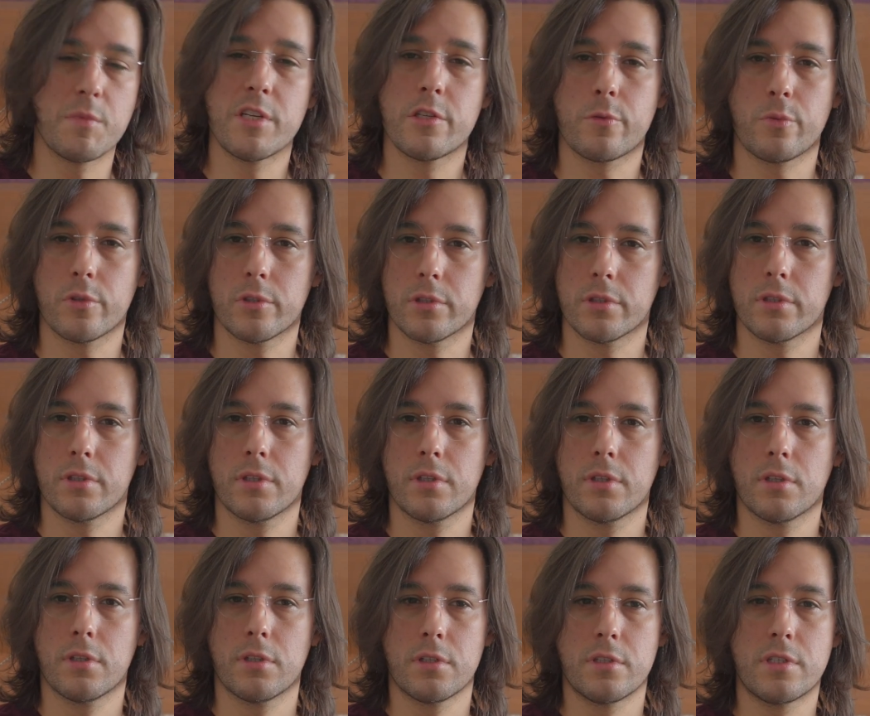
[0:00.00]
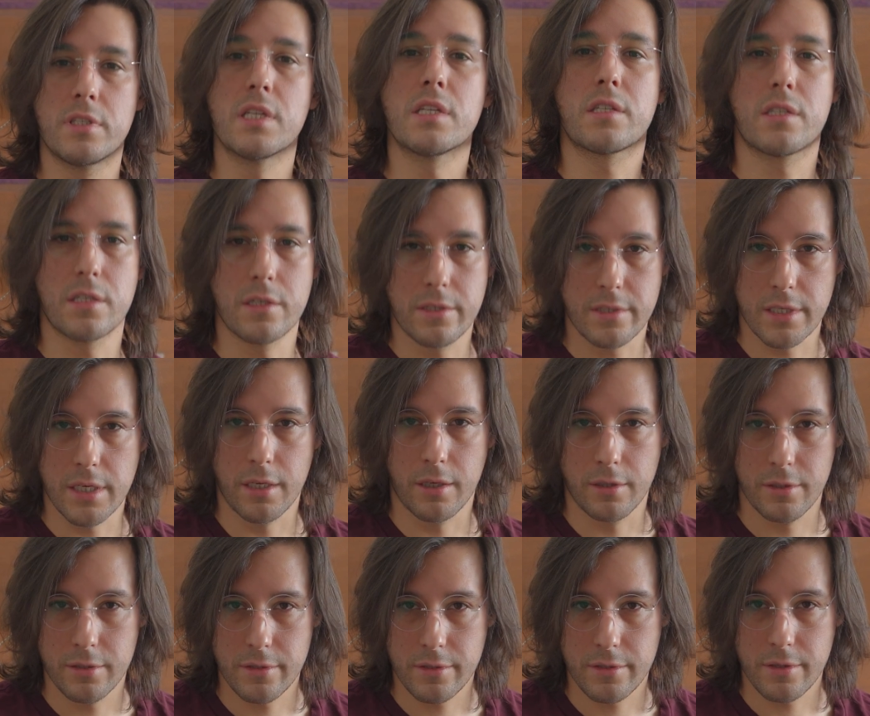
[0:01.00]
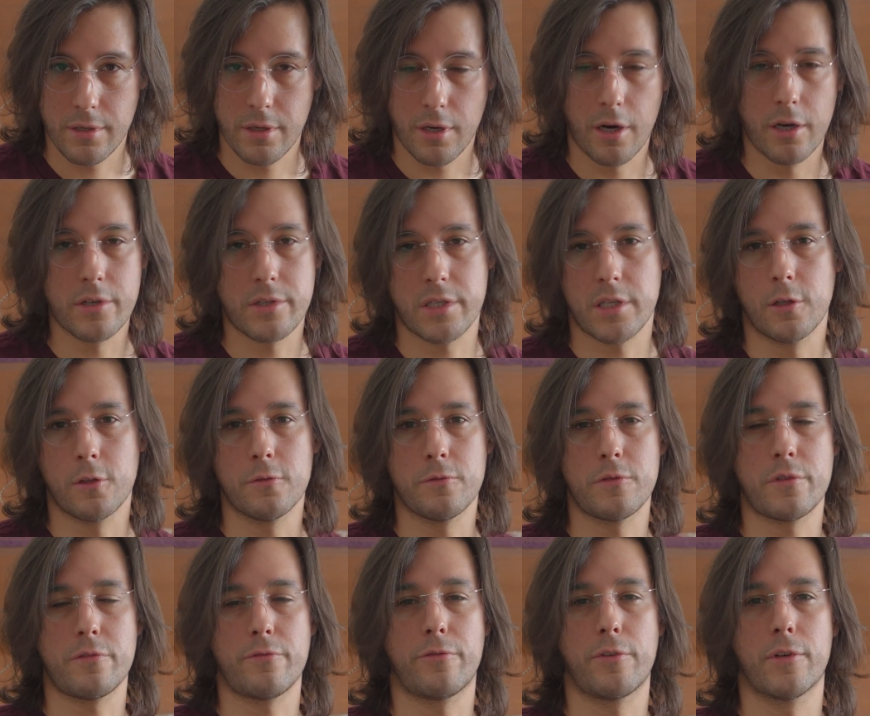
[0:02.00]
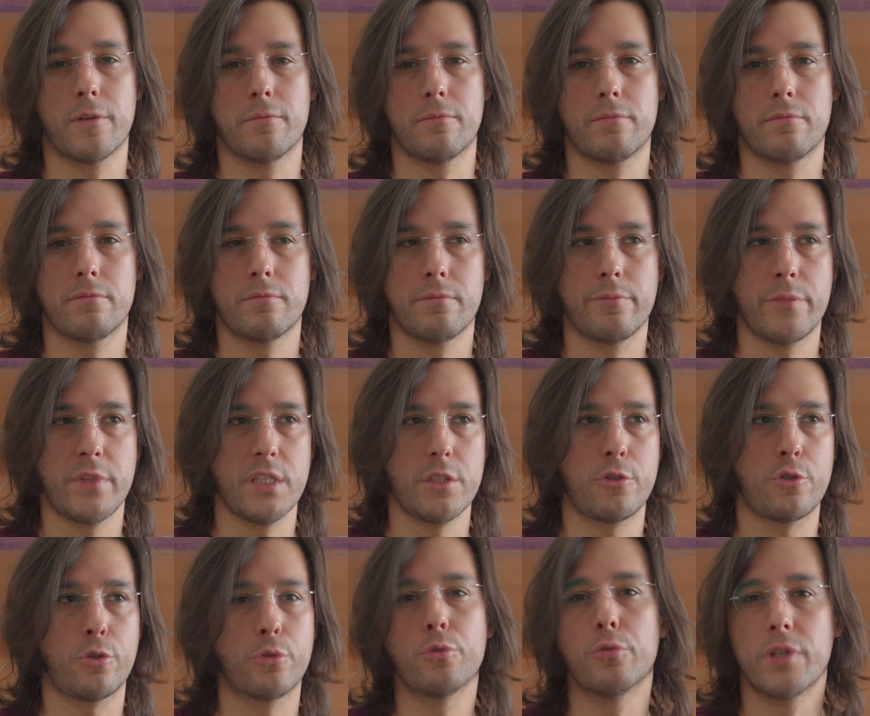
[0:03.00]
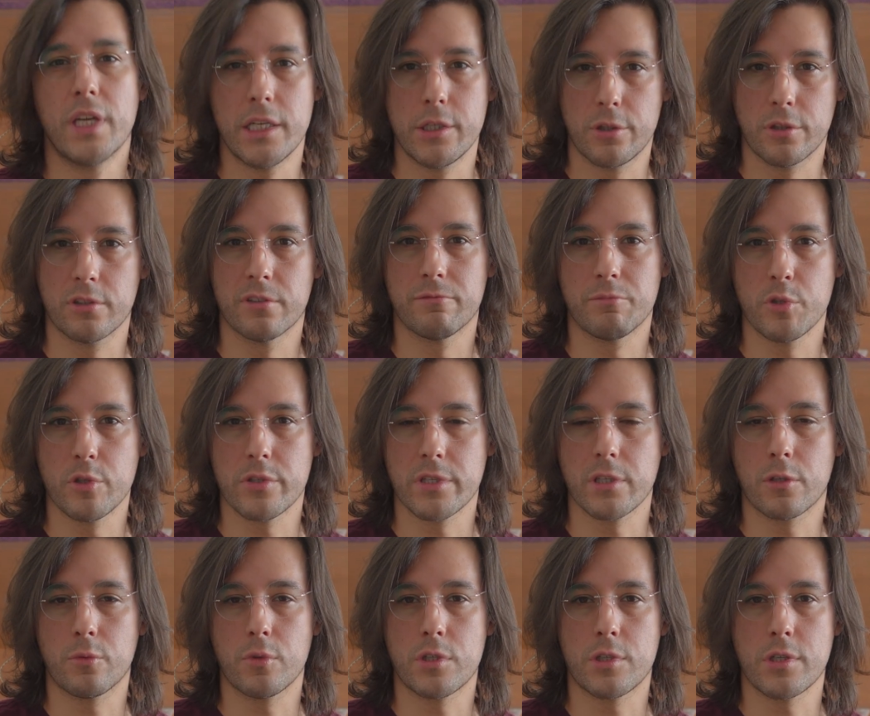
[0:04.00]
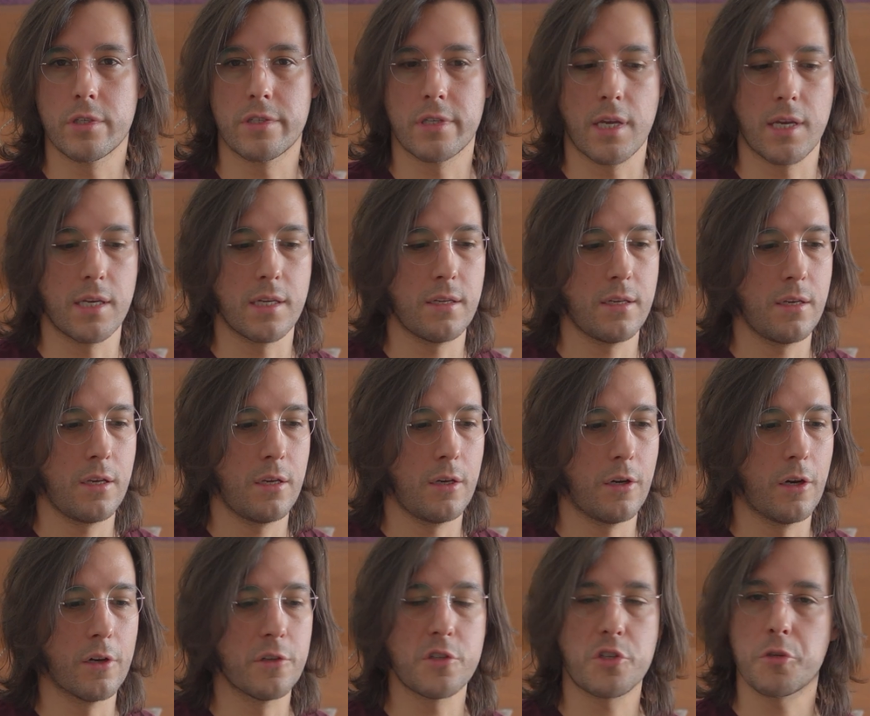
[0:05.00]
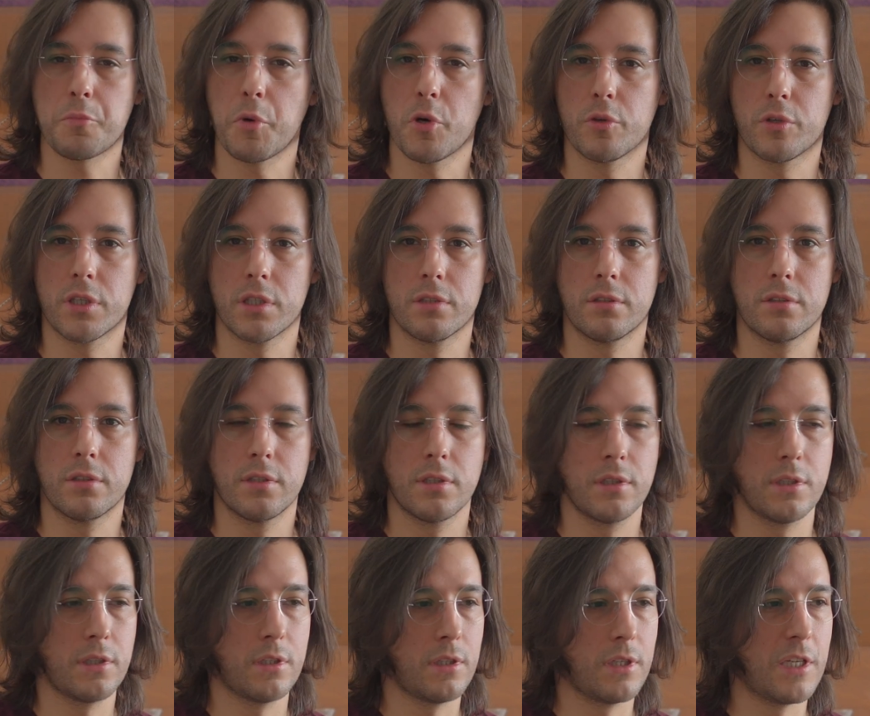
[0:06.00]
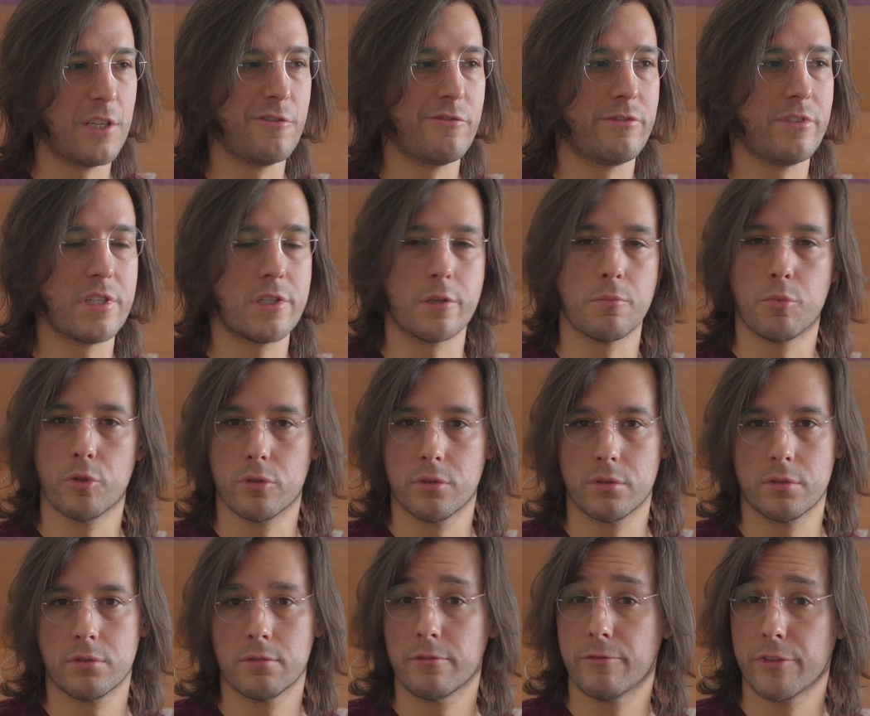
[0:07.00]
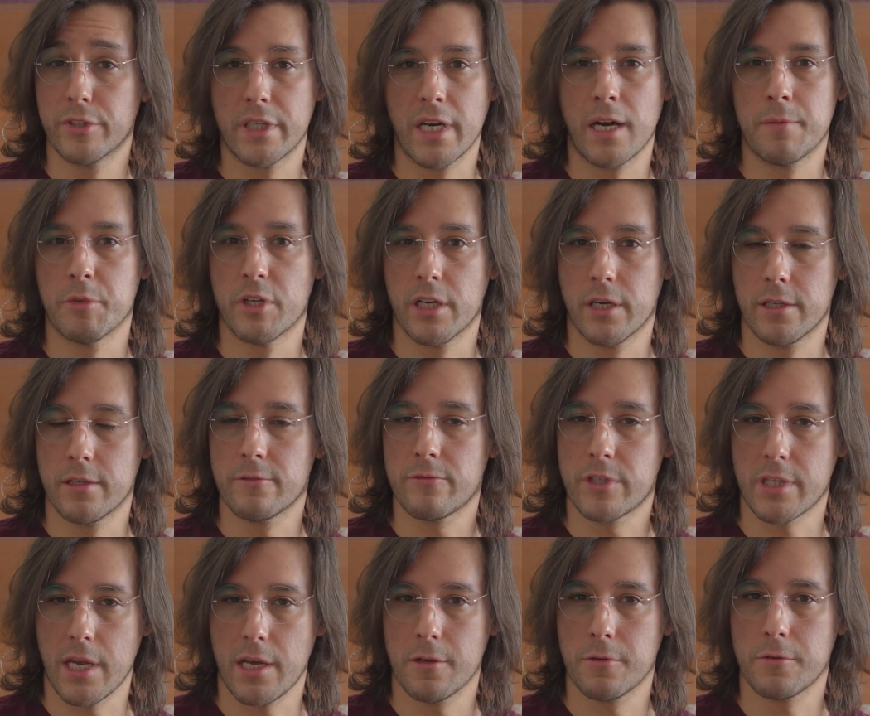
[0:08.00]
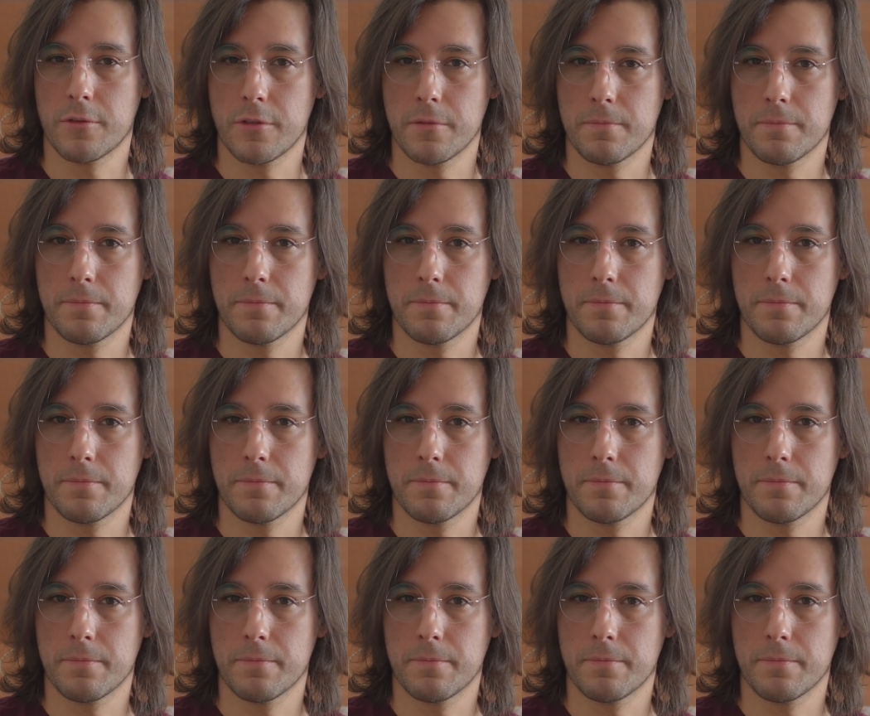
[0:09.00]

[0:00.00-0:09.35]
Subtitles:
means we're distancing ourselves from the true nature of music, which is a unspoken, invisible phenomenon of sound.